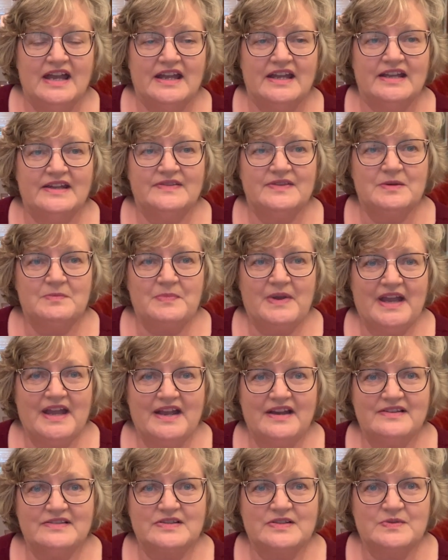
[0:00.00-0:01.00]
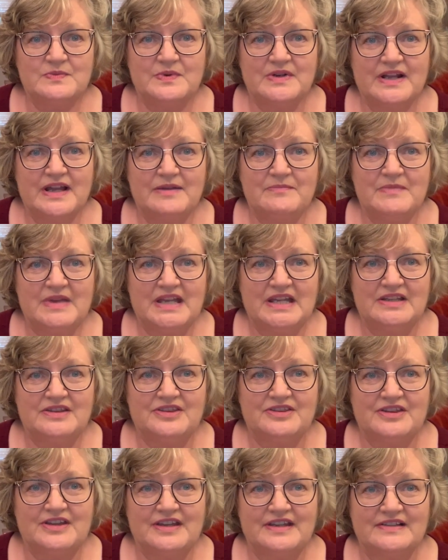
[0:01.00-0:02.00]
In the past, when I made
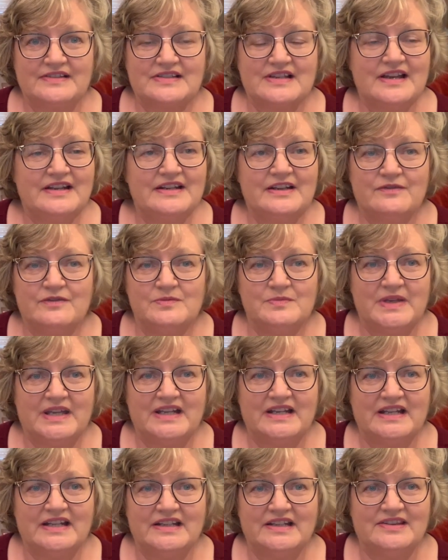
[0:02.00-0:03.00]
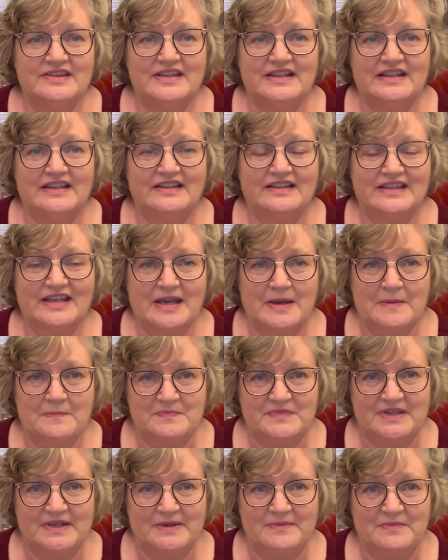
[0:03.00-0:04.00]
things, I never made anything and
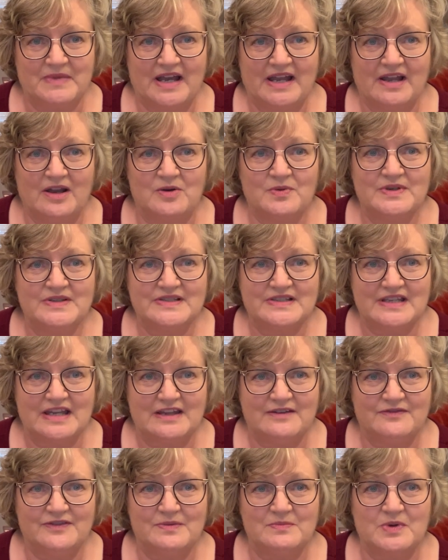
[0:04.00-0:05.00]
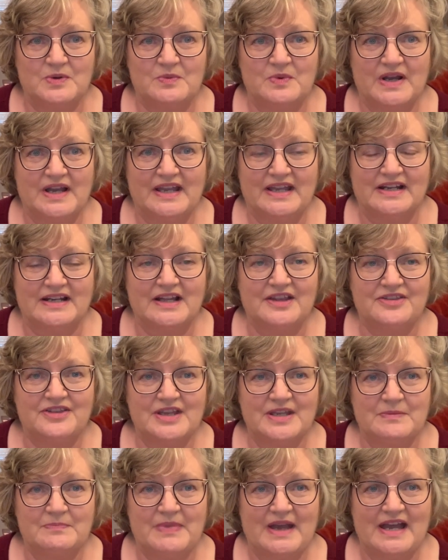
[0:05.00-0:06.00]
kept them. I always gave them away. And I
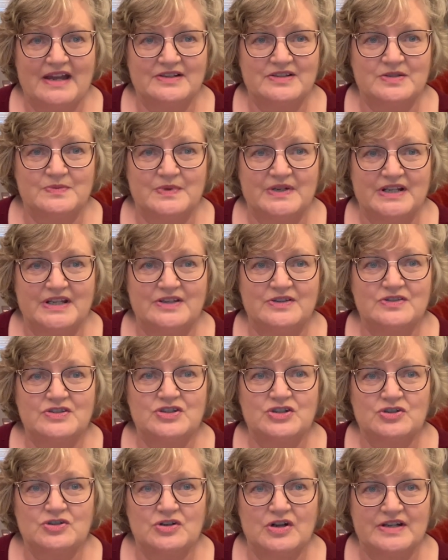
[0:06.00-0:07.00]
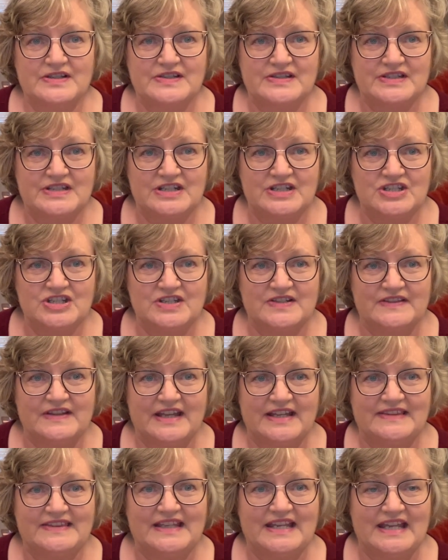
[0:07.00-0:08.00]
think back to when I used to cross stitch in
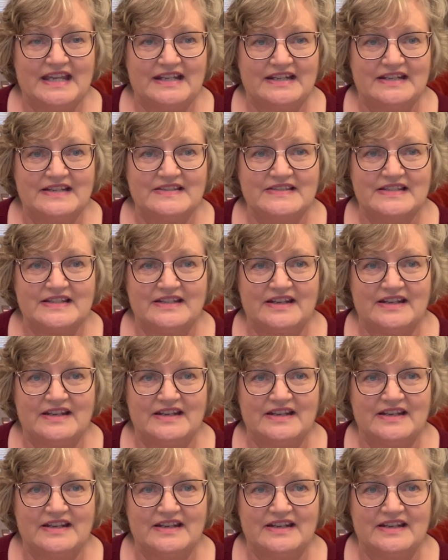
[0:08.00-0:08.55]
like the 80s and